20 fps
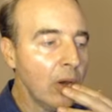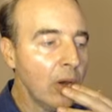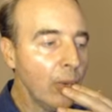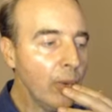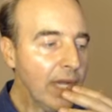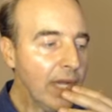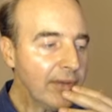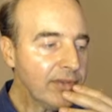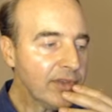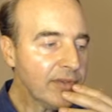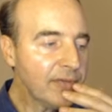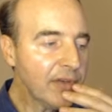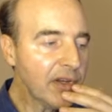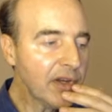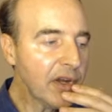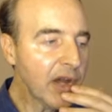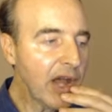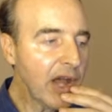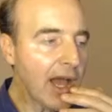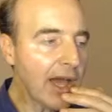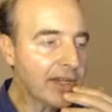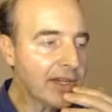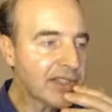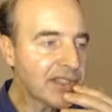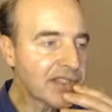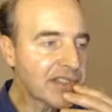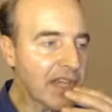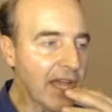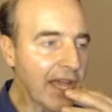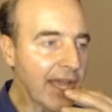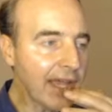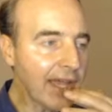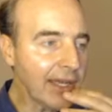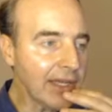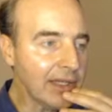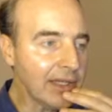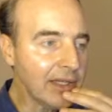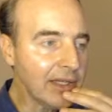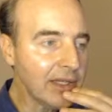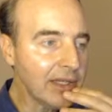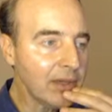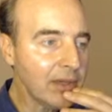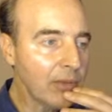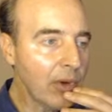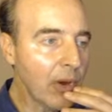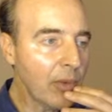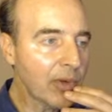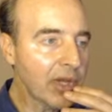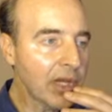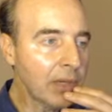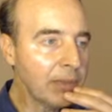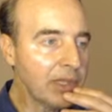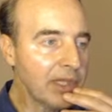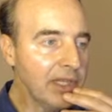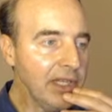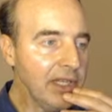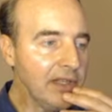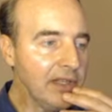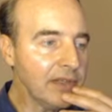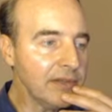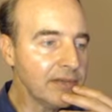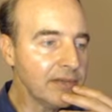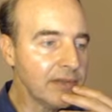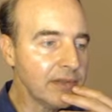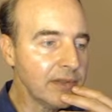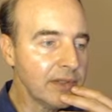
we have to figure out how to decide what we're going to believe.